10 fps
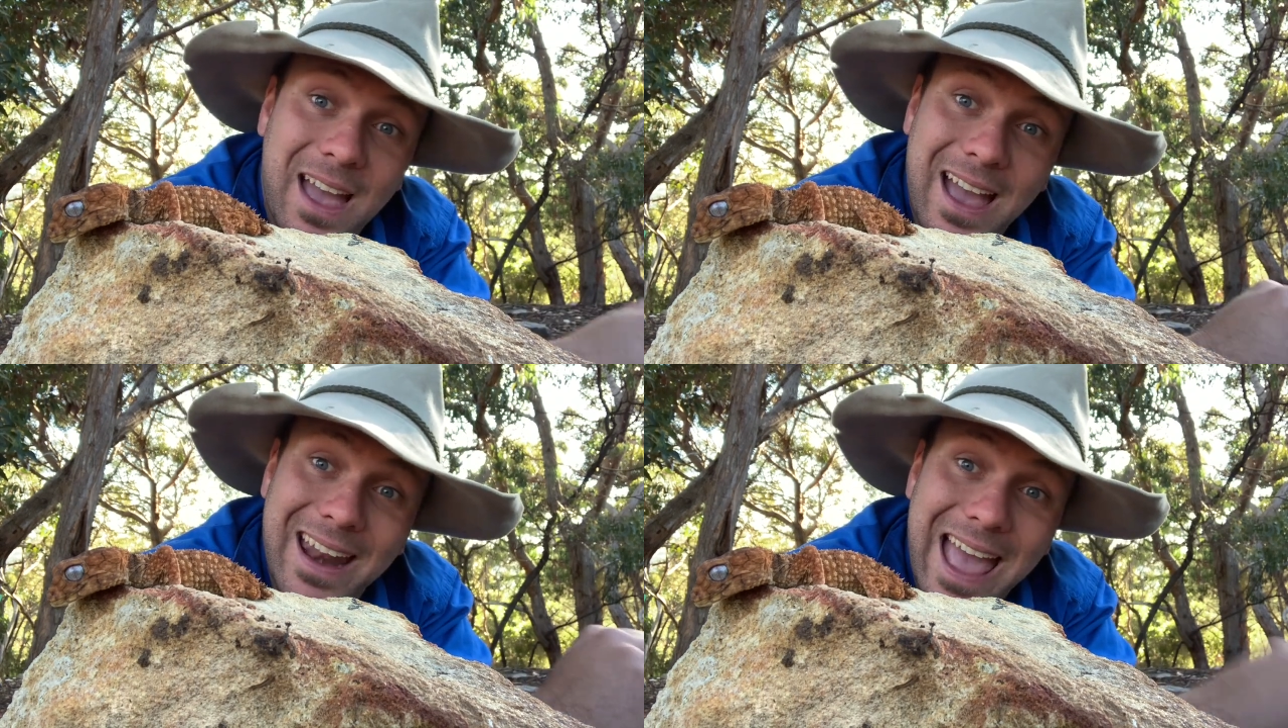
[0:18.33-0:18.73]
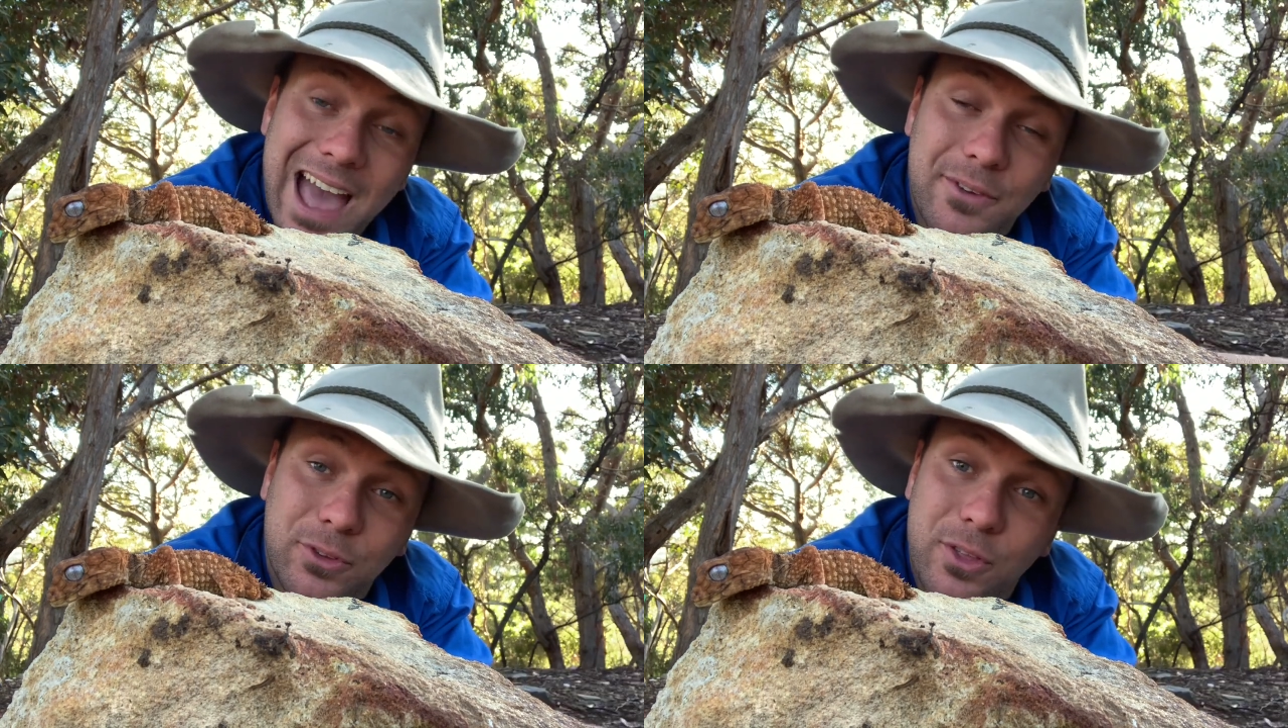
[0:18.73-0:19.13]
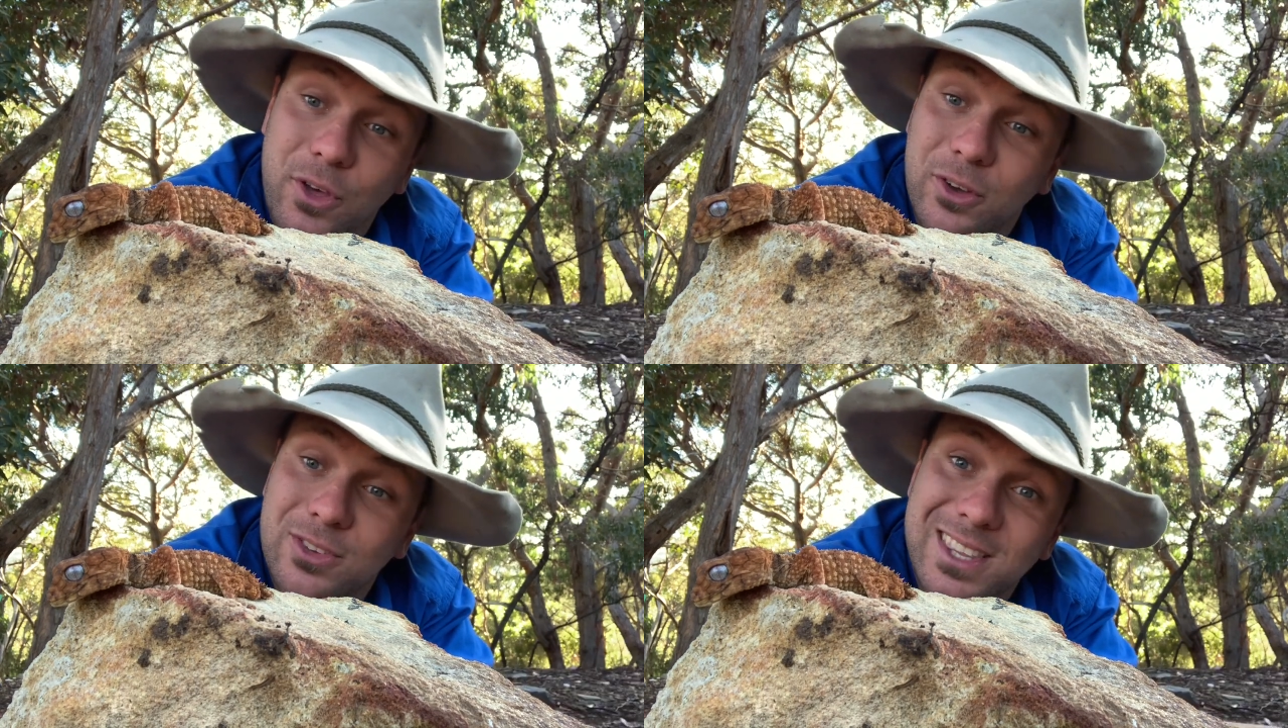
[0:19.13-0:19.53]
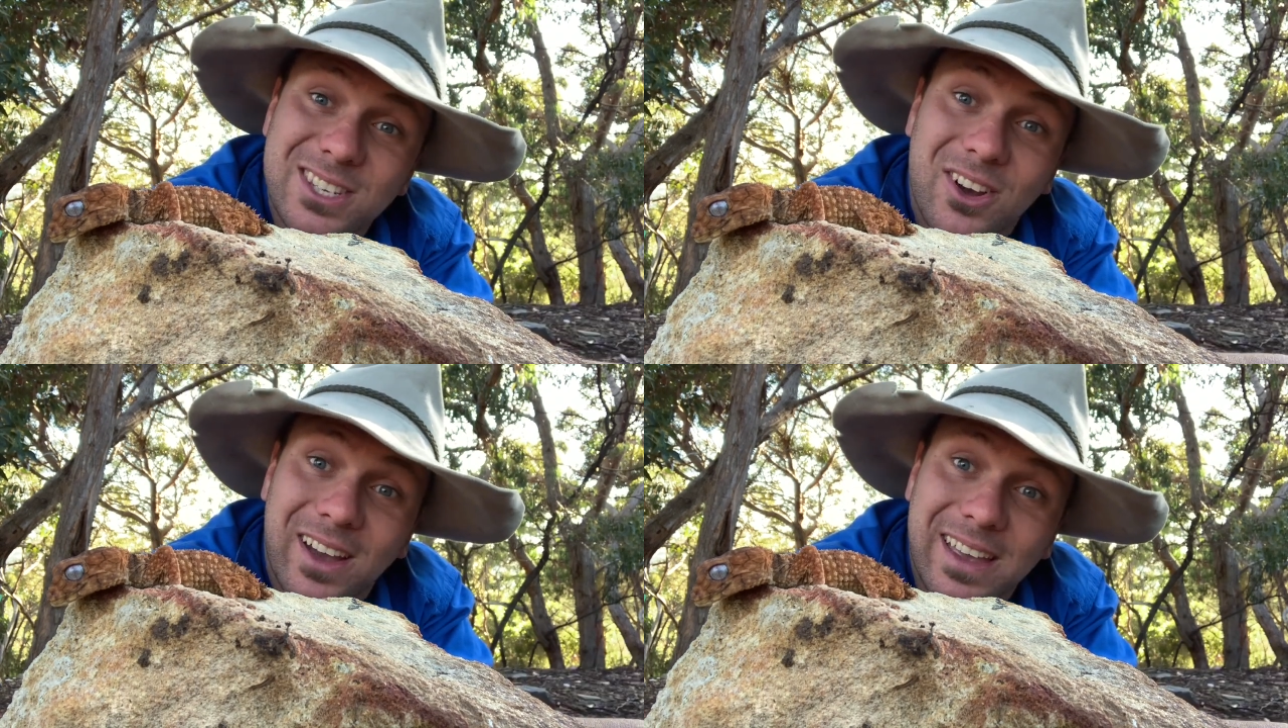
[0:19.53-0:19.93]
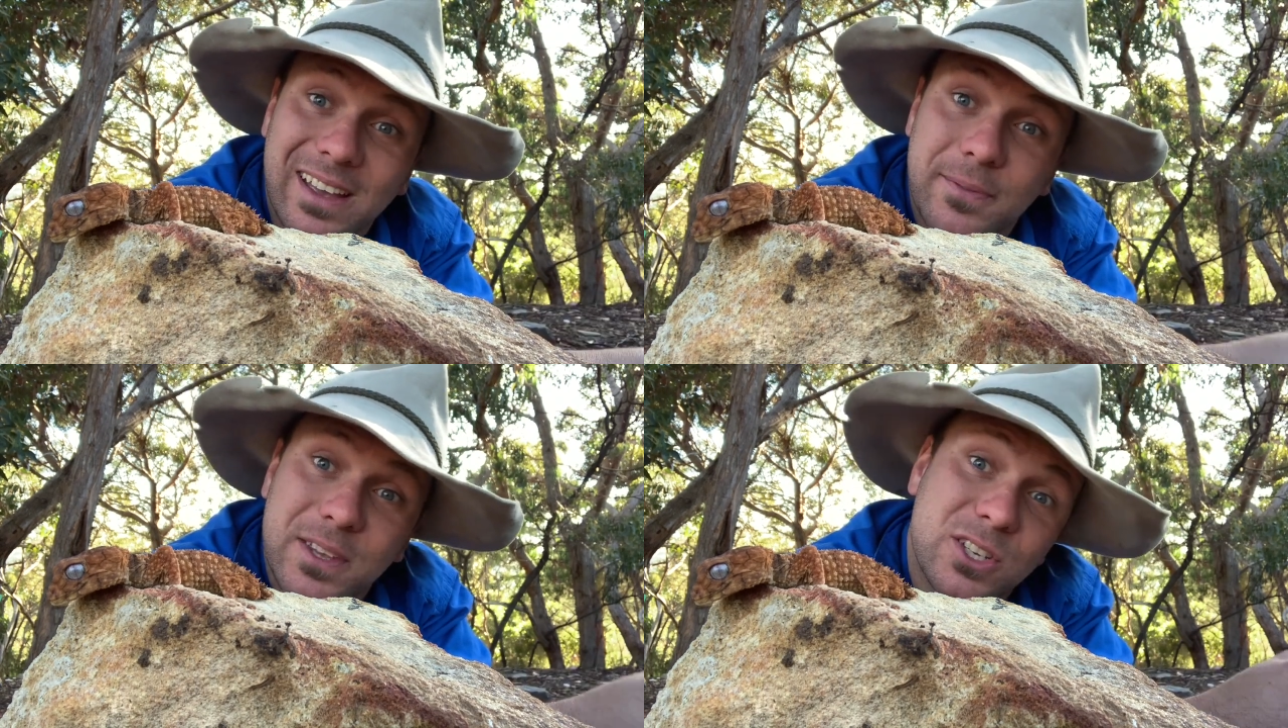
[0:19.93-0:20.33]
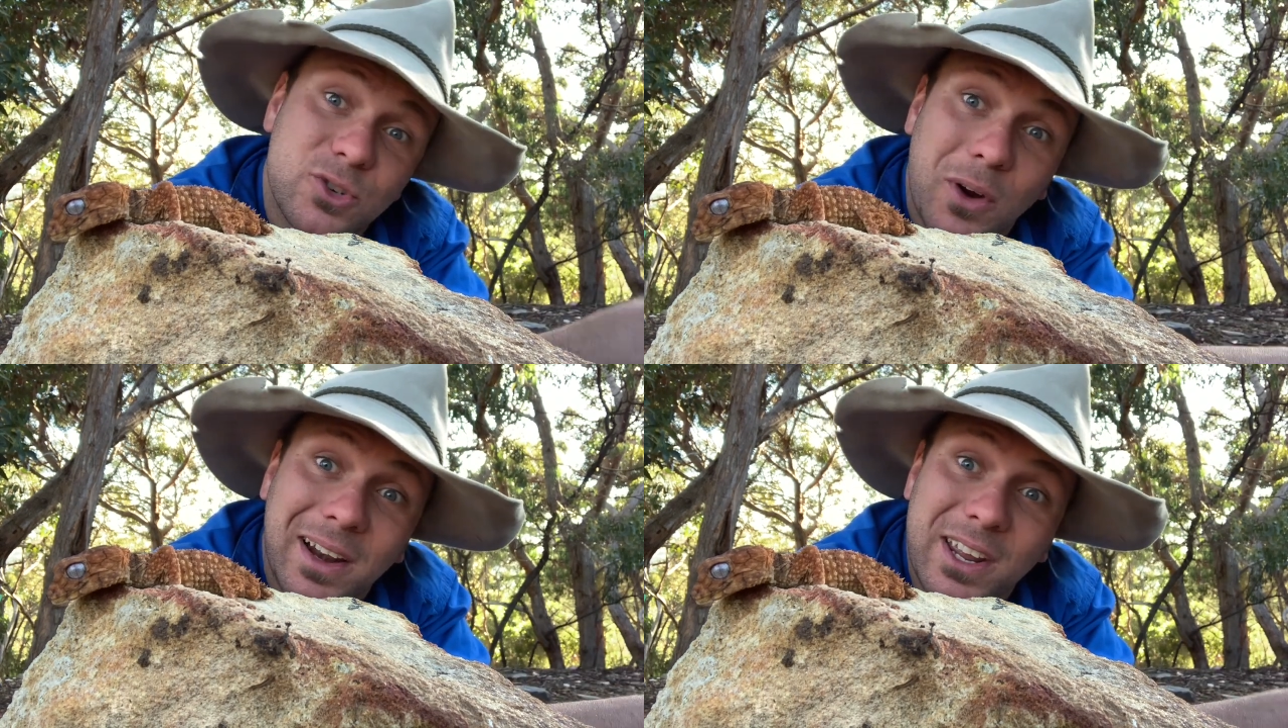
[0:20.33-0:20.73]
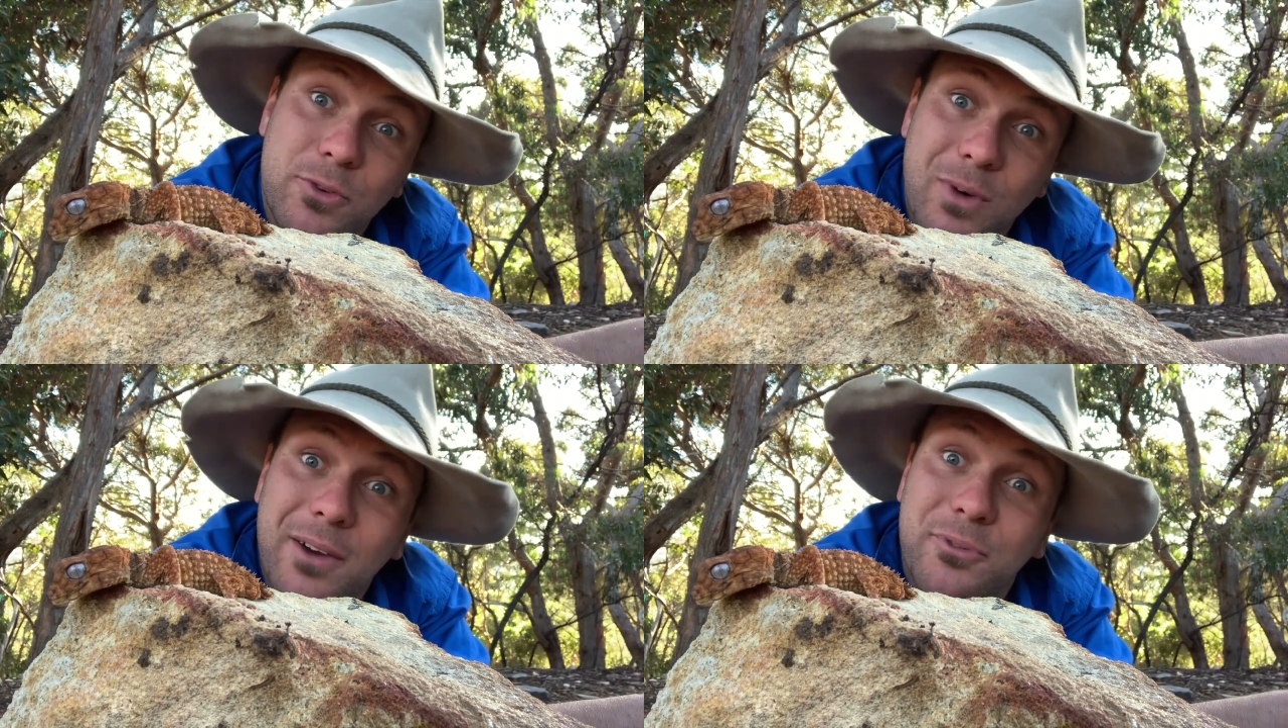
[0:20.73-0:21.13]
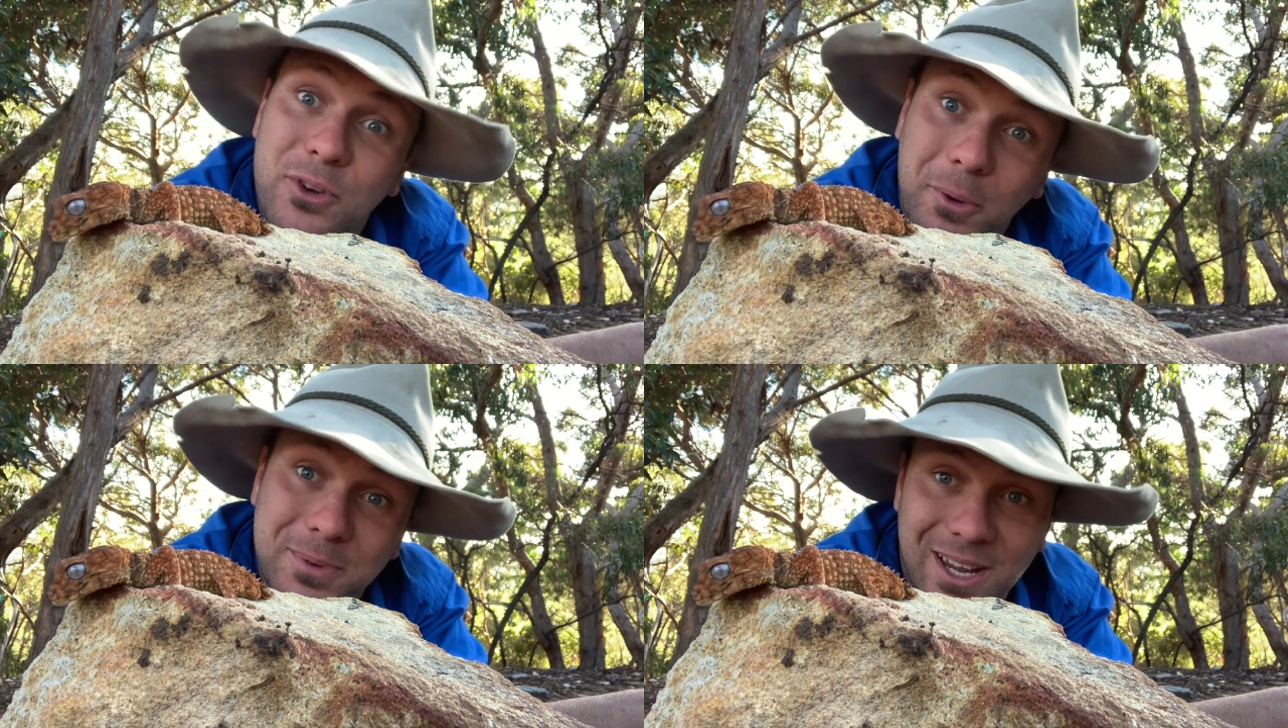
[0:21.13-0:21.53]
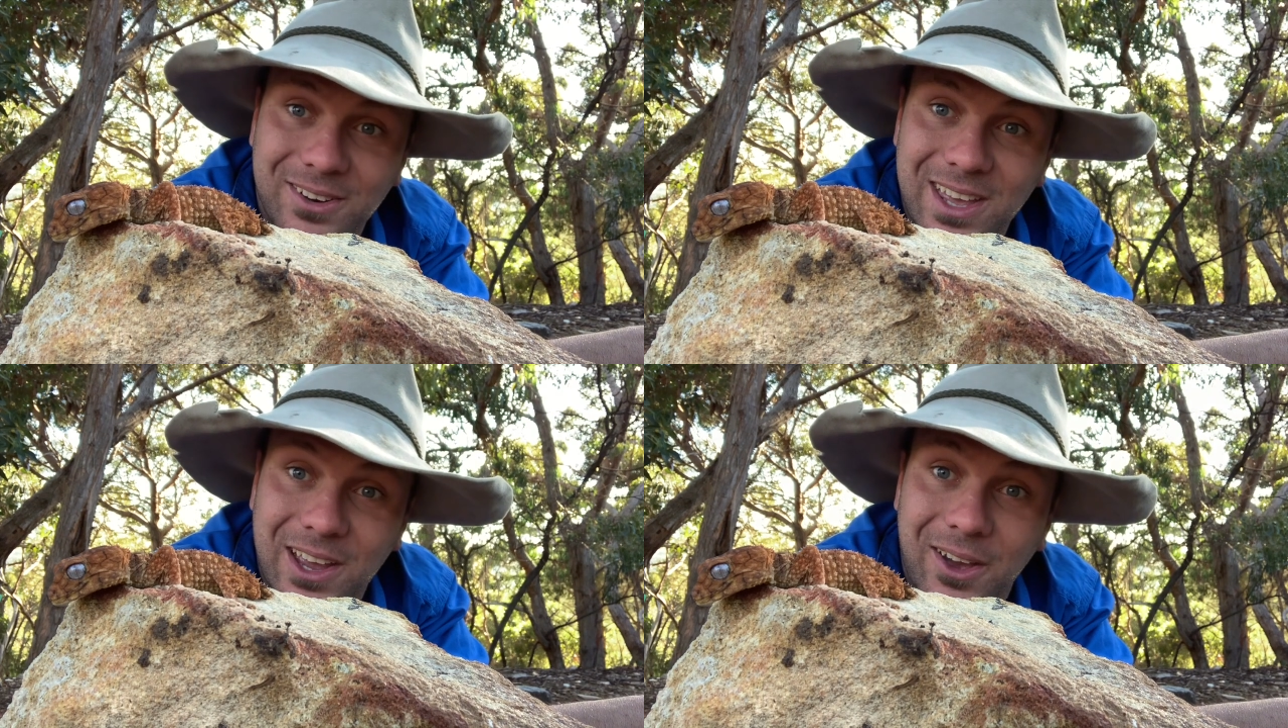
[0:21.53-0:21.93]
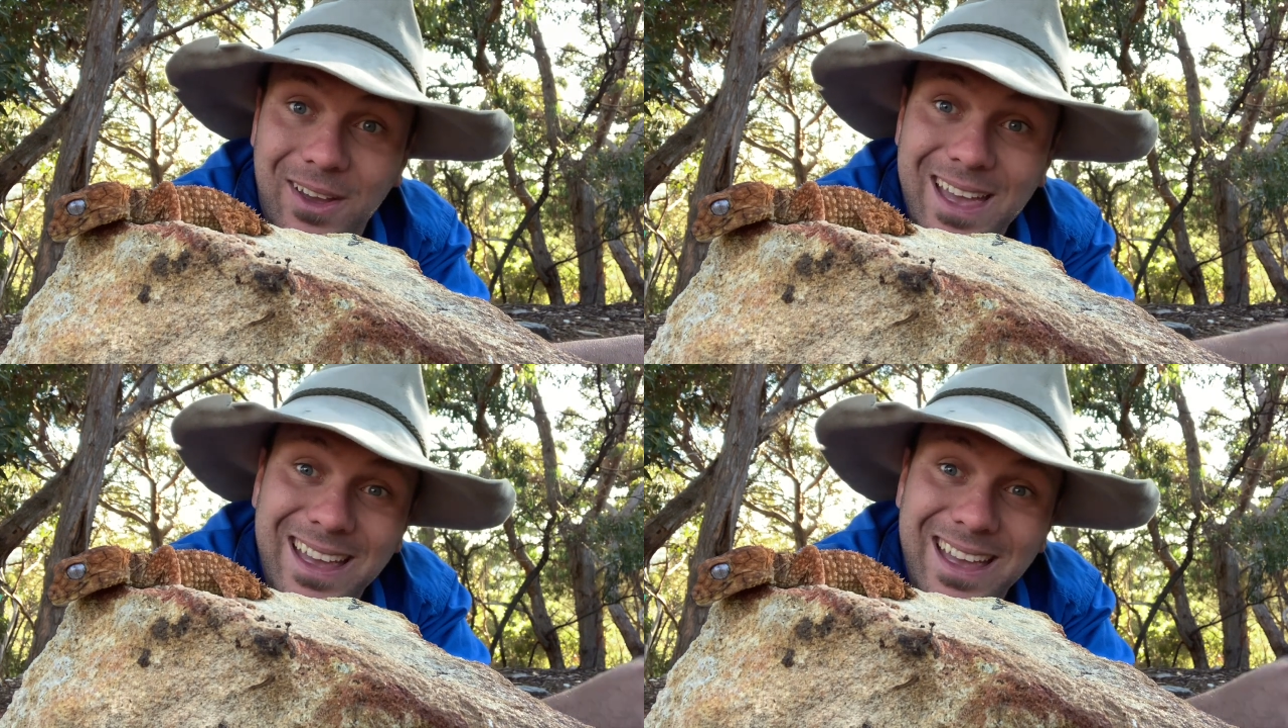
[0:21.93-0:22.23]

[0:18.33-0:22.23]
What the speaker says: And out of all of those, this guy here, the Centralian rough knob-tailed gecko,